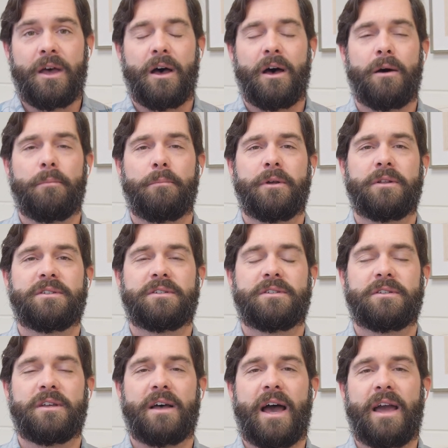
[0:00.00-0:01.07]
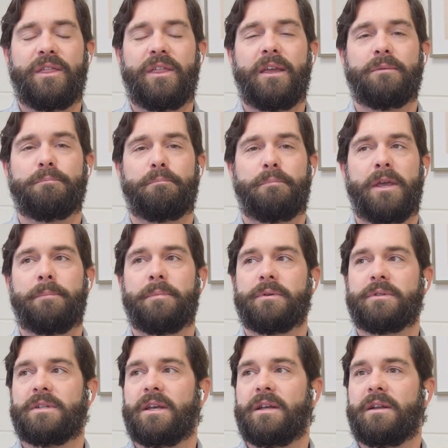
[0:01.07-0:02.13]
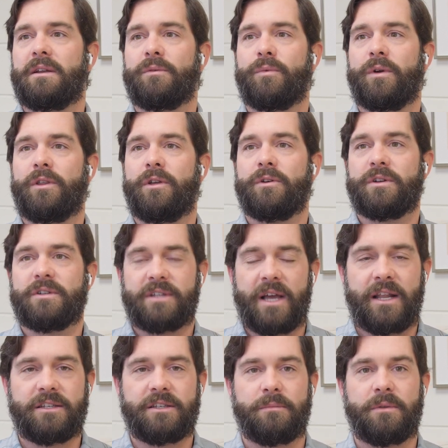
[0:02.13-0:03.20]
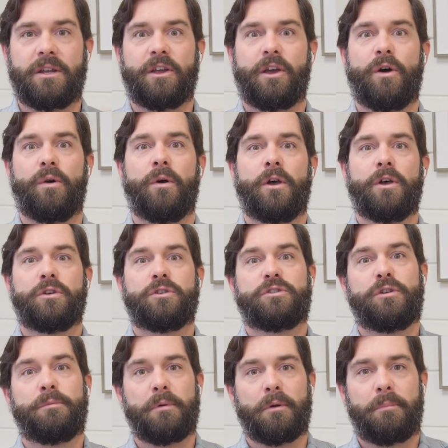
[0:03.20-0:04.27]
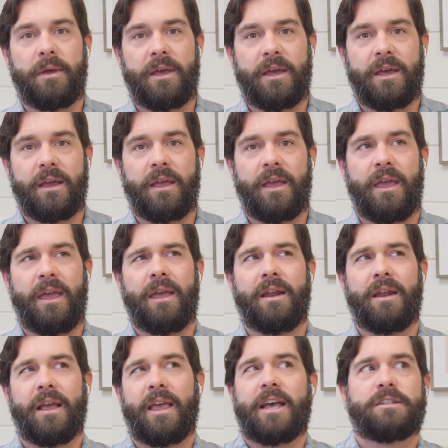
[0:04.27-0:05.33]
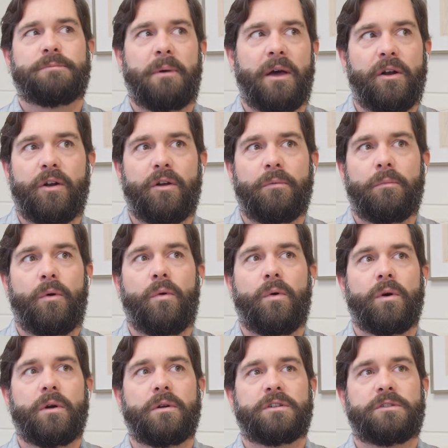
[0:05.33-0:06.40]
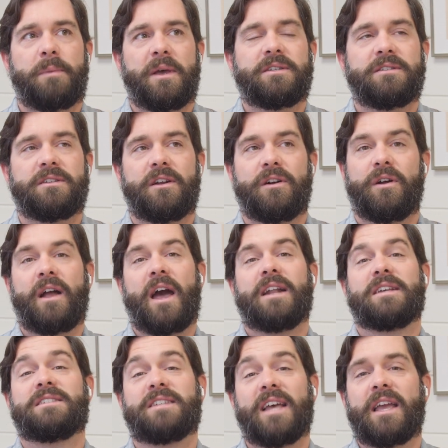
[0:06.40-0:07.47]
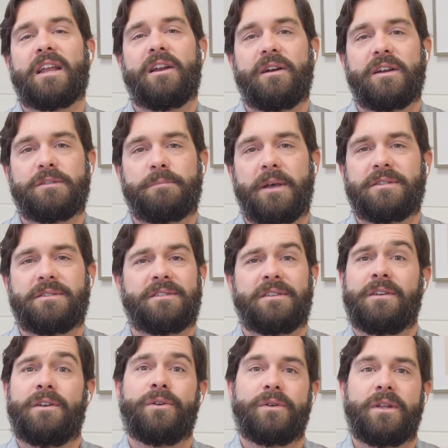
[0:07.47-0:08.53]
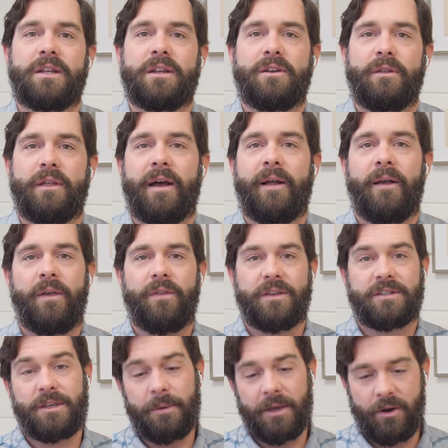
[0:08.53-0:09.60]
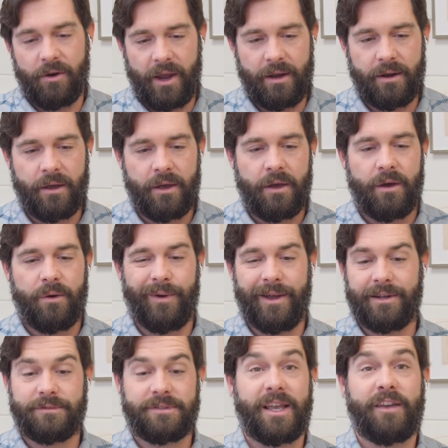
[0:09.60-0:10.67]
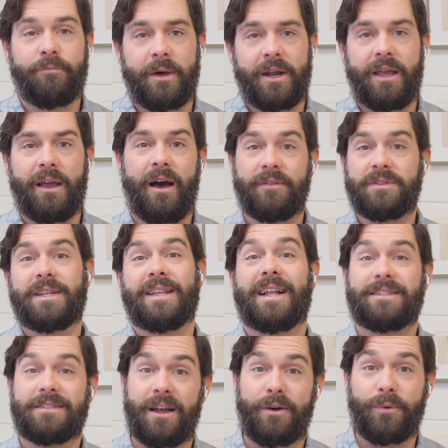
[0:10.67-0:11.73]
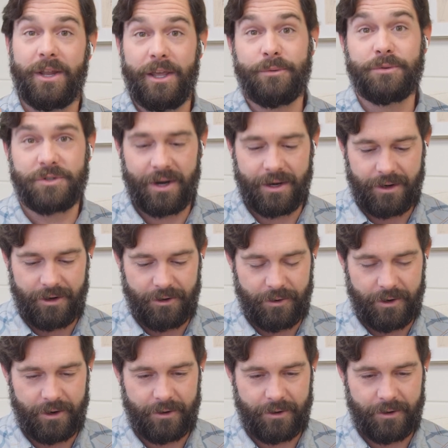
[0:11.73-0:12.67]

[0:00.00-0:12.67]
But I think people tend, when you're designing something, to go super big in a guest bedroom or spaces that are kind of secondary spaces, and you don't need to do that. This could be a great way to save money. Obviously, that's not what he was trying to do here.